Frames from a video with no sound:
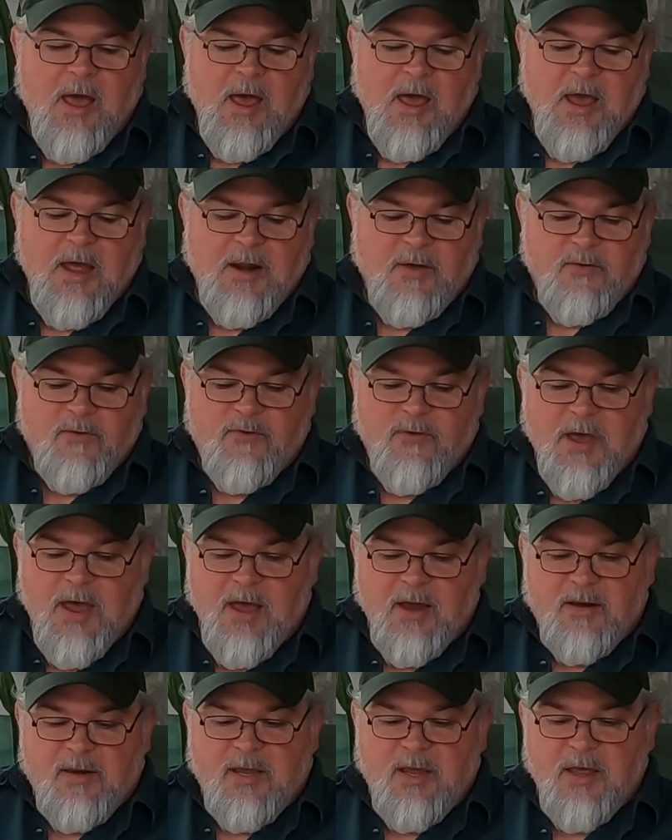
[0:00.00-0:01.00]
And in
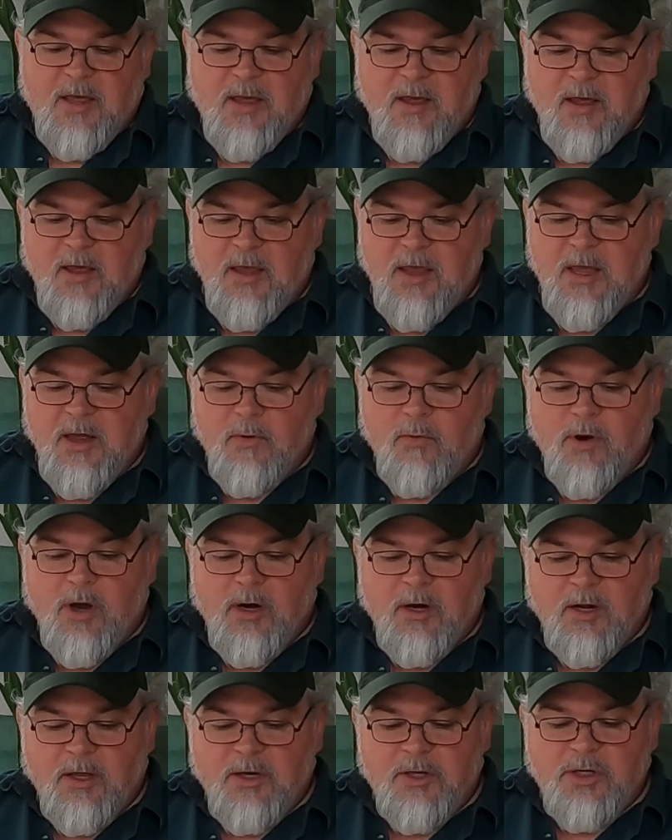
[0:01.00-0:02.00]
fact, Ian
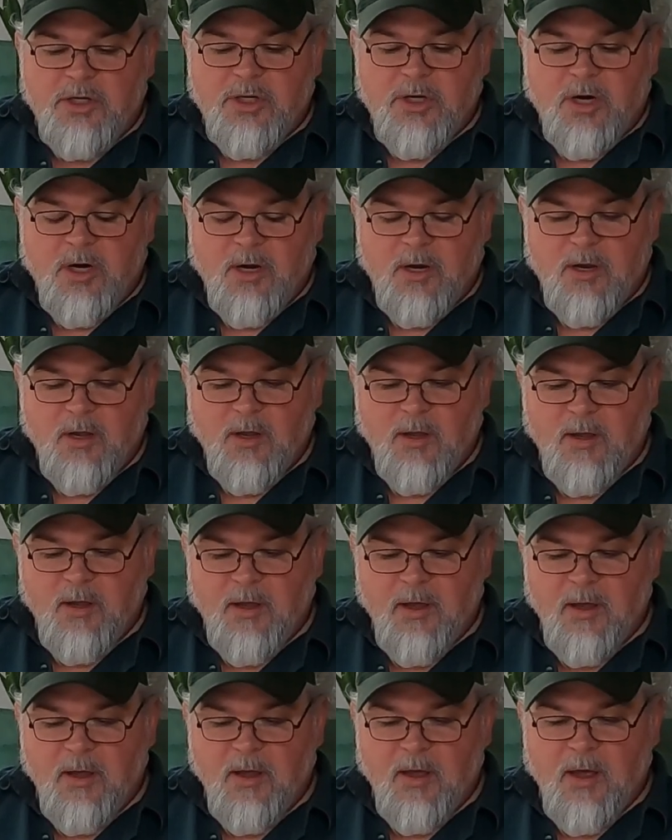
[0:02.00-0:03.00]
Rutledge
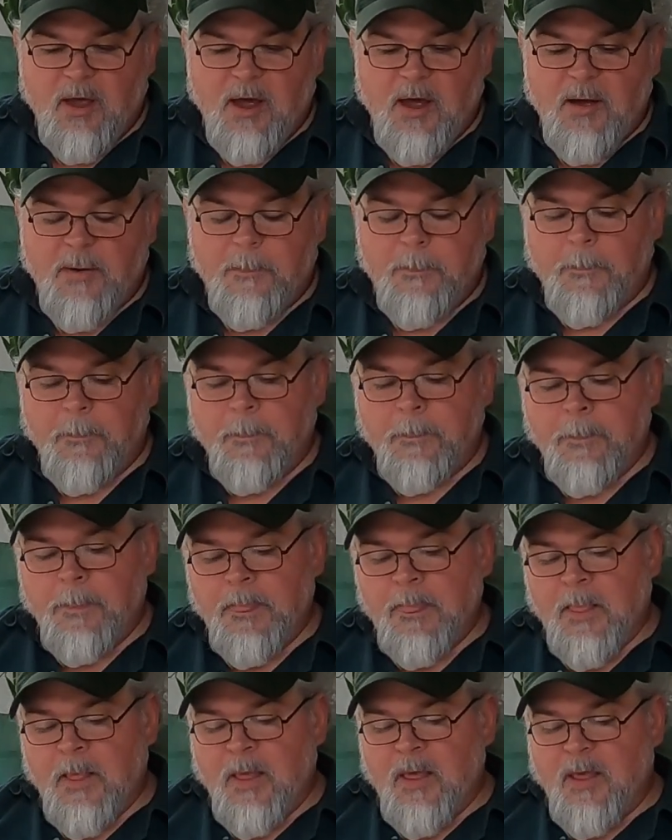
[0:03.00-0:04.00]

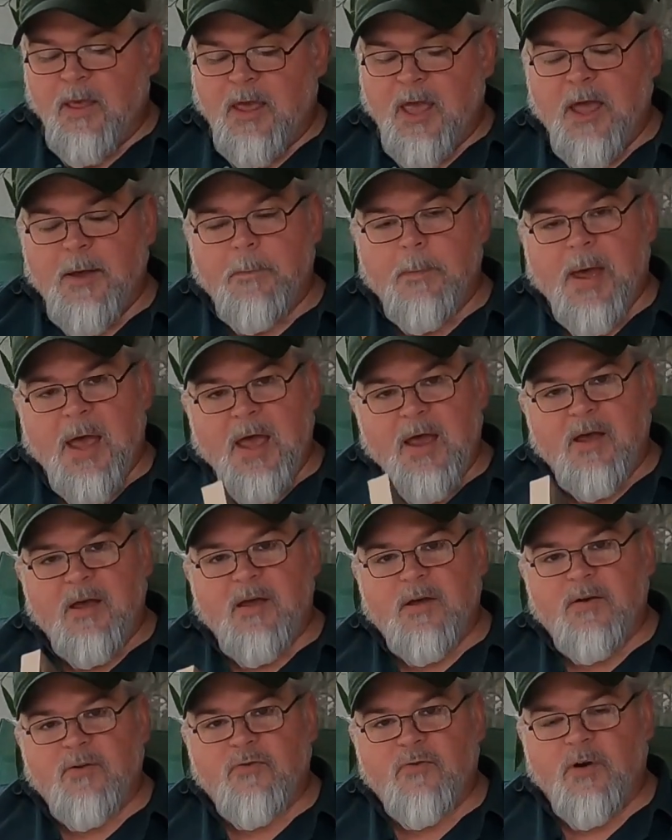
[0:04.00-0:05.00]
came back
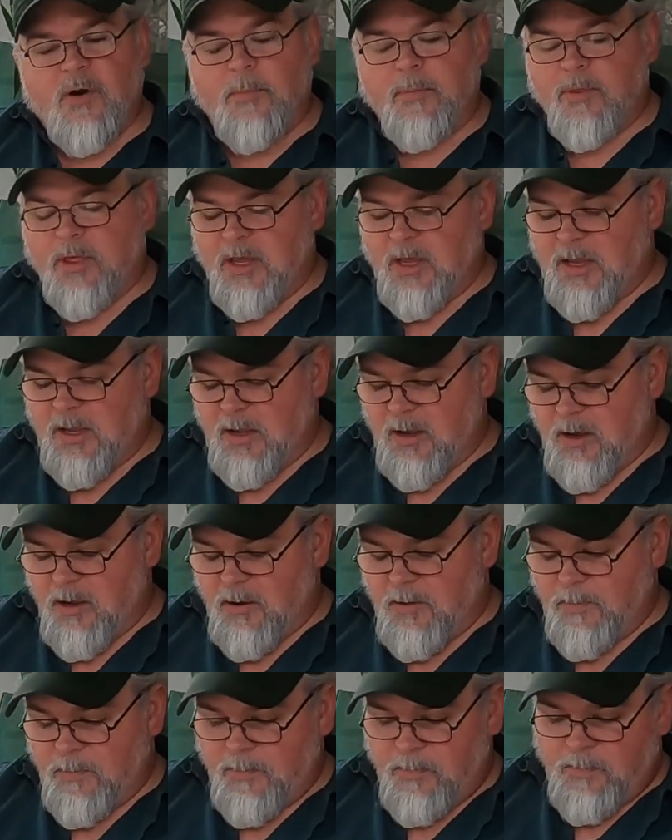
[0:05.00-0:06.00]
from
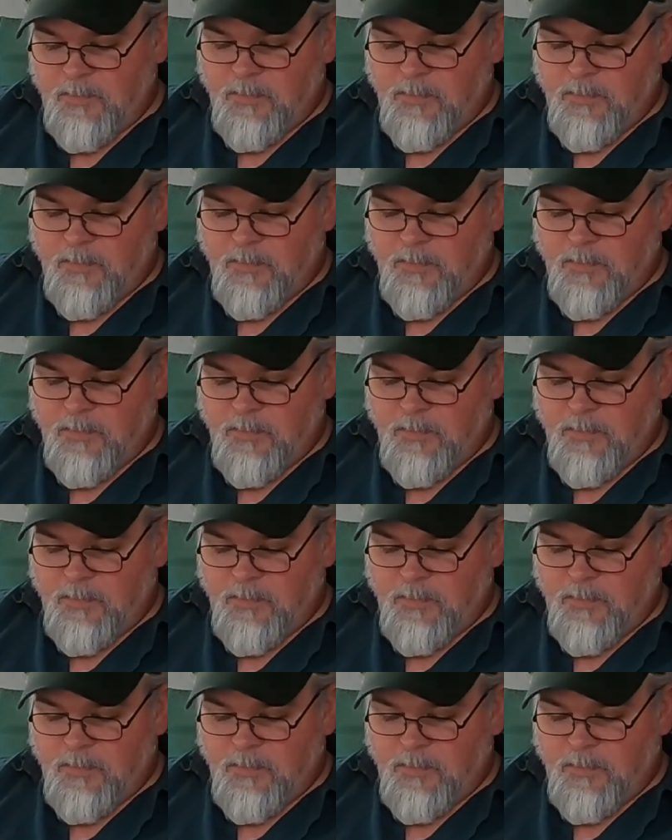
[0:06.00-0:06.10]
the